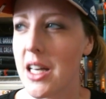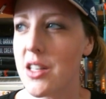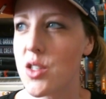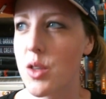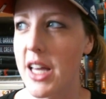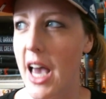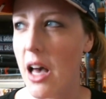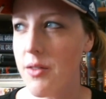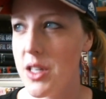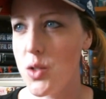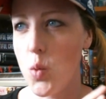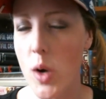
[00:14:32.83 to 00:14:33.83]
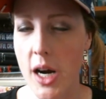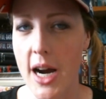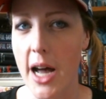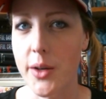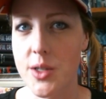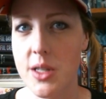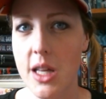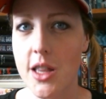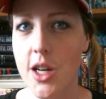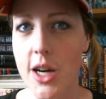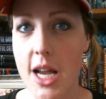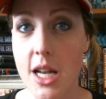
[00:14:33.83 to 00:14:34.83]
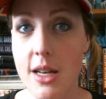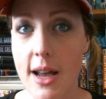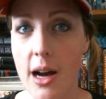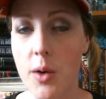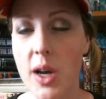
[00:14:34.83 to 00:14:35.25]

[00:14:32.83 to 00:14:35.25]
So they have this warehouse that they're in now,